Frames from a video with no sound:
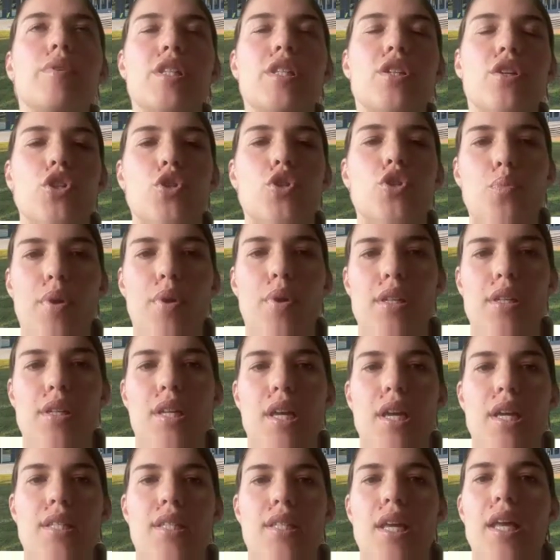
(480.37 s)
research
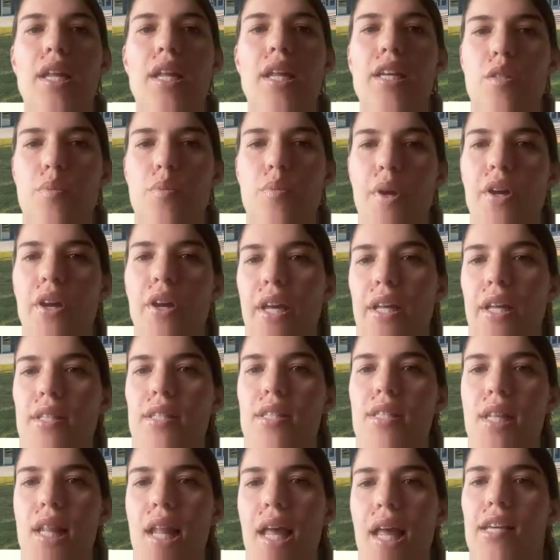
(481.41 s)
process and
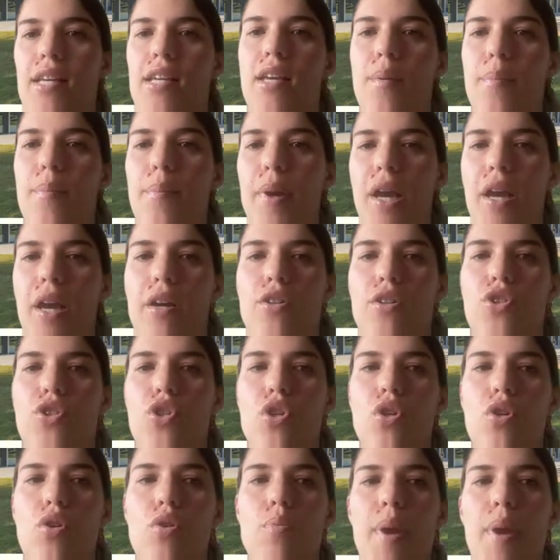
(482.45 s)
experience like compared
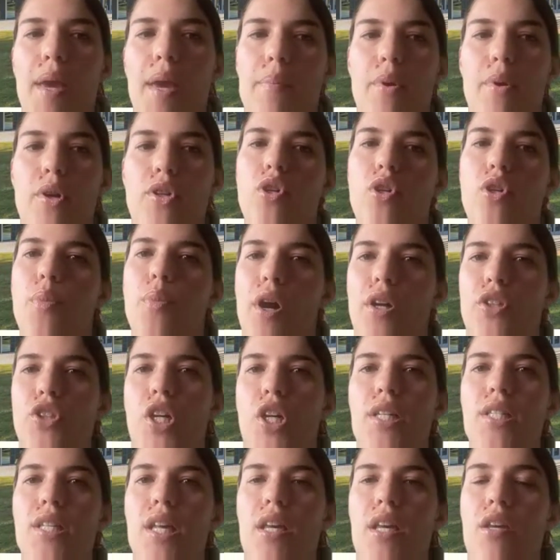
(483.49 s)
to papers or
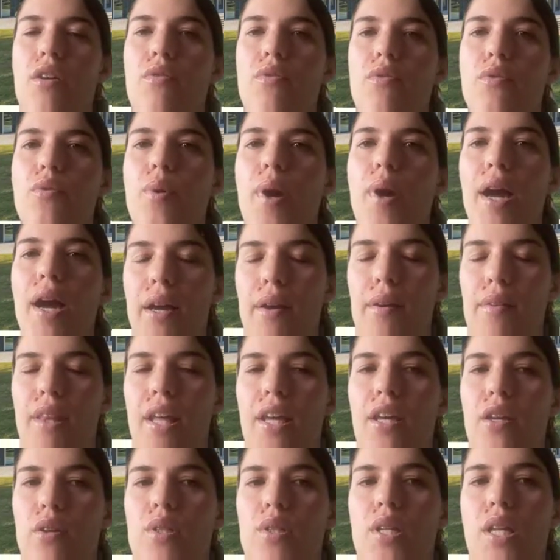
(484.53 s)
projects that you
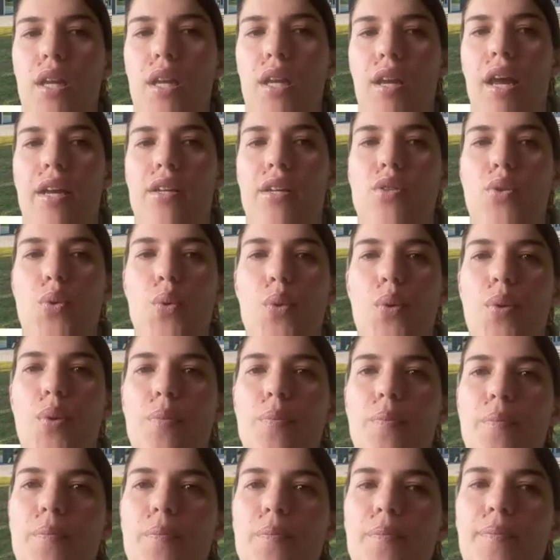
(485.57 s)
did in high
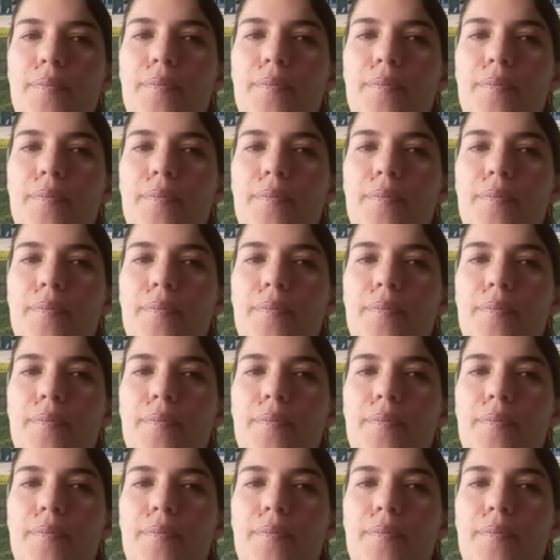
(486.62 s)
school?